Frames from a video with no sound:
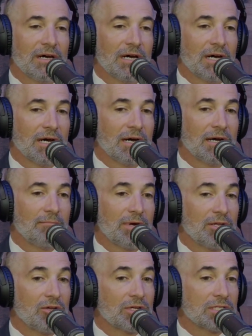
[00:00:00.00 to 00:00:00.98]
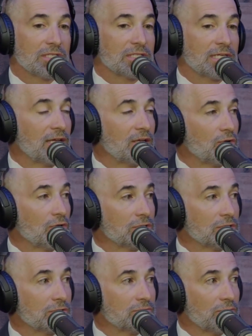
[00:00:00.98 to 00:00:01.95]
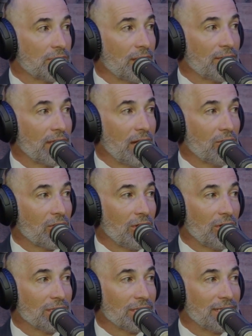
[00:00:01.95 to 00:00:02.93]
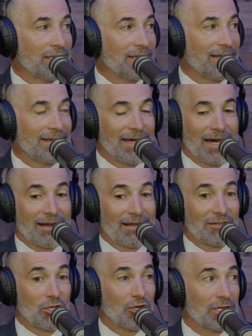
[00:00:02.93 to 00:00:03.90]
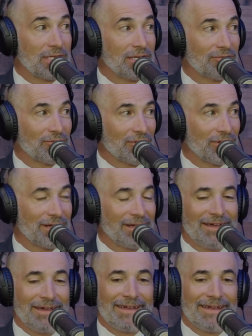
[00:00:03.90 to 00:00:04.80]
but you could just get yours without the alcohol in it and not look different.